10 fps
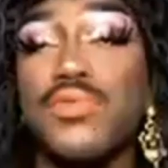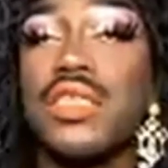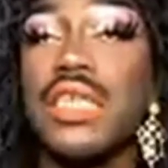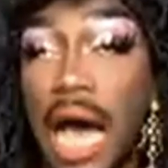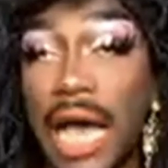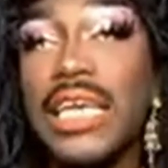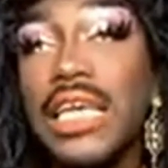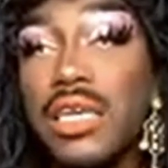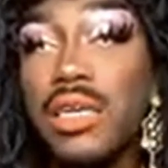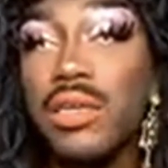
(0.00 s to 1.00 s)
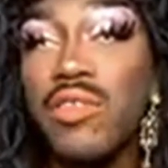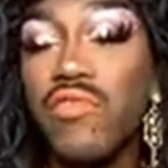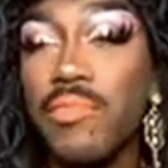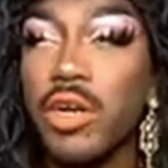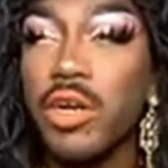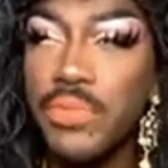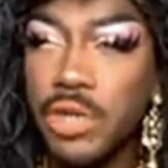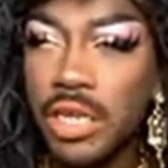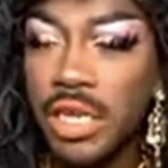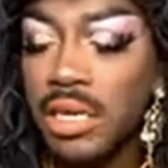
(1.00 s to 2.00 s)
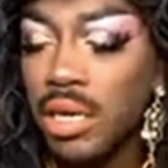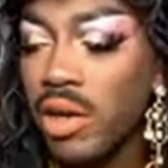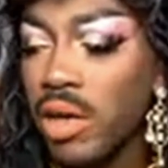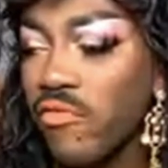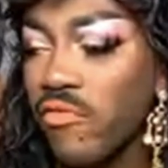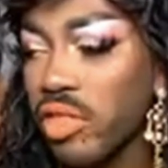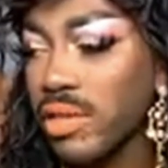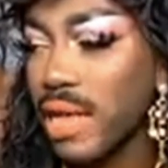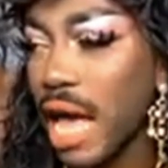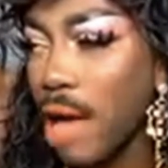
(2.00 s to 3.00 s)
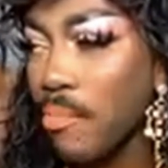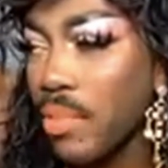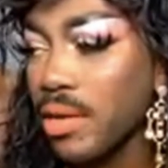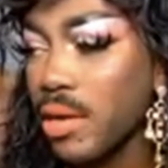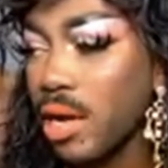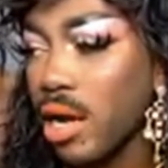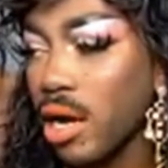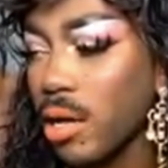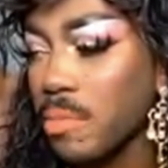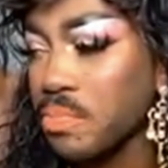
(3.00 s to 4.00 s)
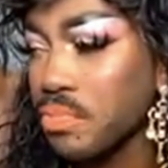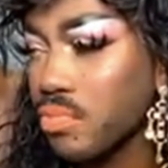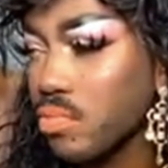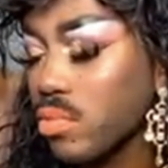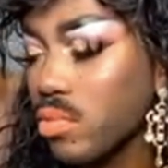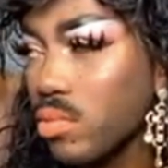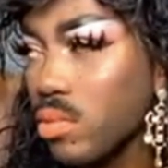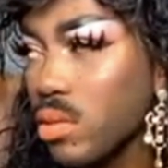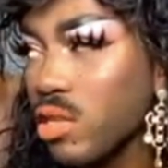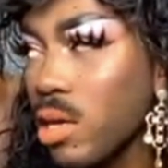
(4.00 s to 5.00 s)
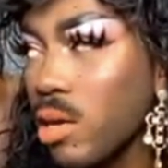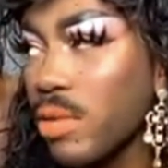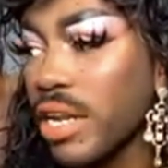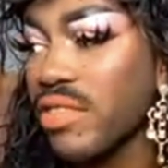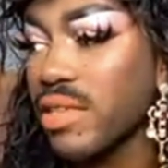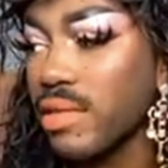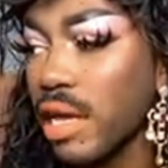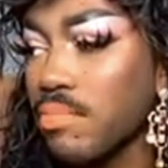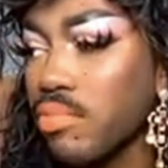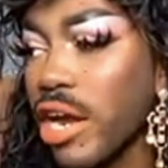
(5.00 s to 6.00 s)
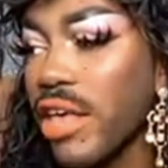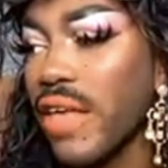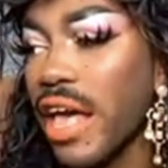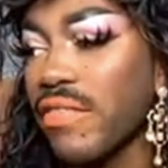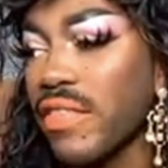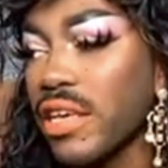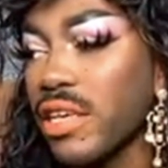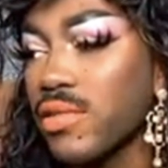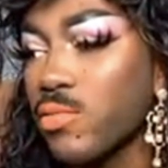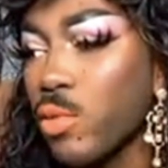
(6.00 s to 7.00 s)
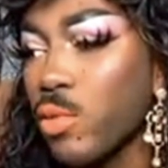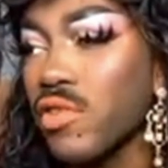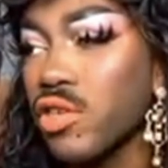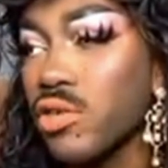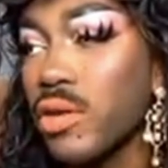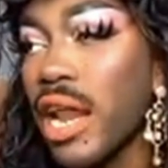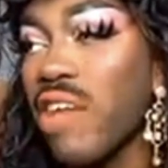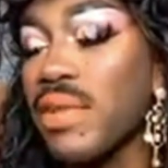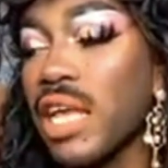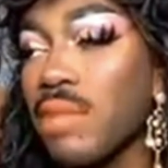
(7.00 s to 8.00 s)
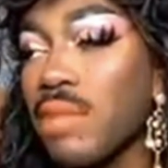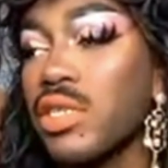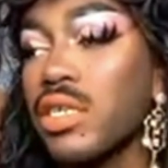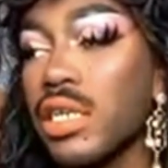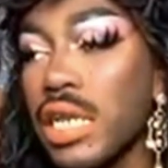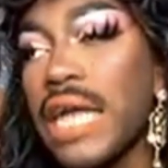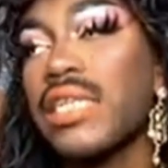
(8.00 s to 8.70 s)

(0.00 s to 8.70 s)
people dying from our community for this to happen. But in the same breath, I think it's well overdue, and I've been able to